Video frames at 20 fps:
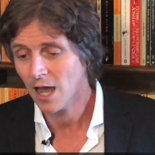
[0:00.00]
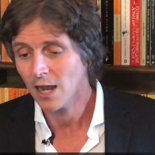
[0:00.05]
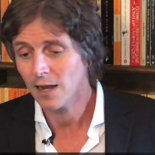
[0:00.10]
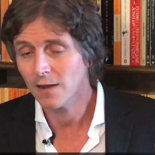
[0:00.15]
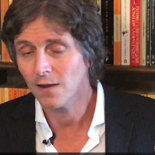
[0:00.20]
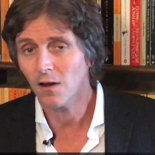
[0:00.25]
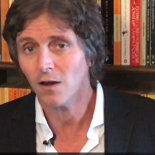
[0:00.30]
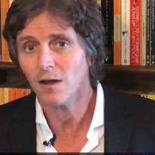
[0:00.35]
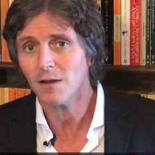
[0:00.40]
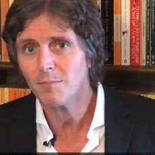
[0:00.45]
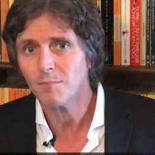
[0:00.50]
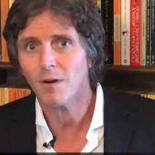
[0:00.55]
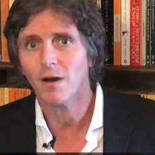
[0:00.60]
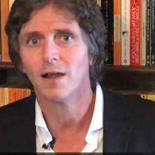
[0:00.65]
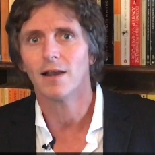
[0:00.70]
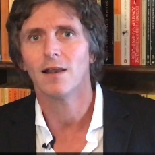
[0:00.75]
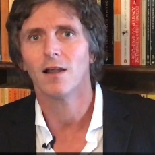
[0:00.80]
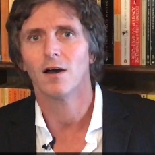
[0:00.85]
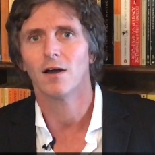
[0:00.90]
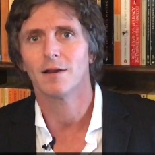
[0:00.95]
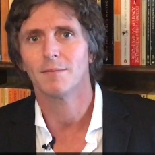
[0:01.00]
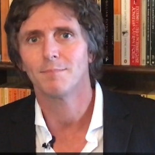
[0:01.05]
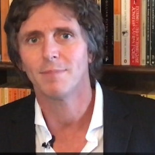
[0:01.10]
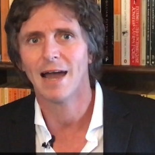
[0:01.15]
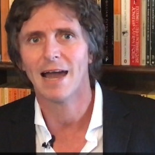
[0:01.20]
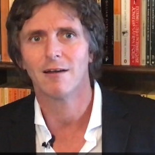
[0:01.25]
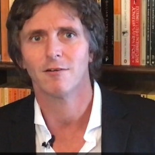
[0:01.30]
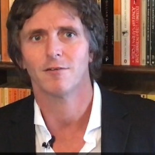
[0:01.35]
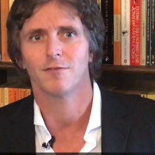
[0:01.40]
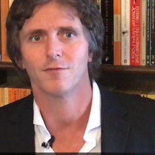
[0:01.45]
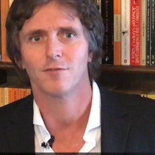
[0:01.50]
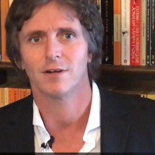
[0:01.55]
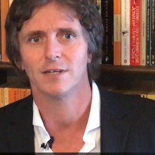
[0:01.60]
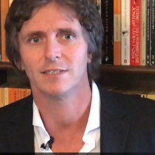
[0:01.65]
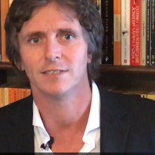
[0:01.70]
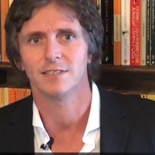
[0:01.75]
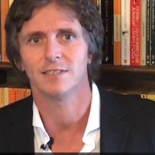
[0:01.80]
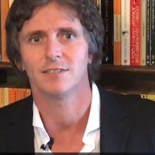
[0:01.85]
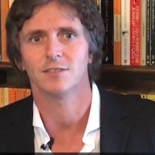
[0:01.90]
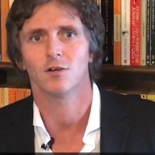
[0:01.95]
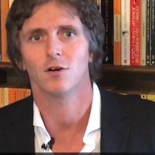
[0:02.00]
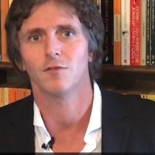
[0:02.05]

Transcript: line-by-line paraphrases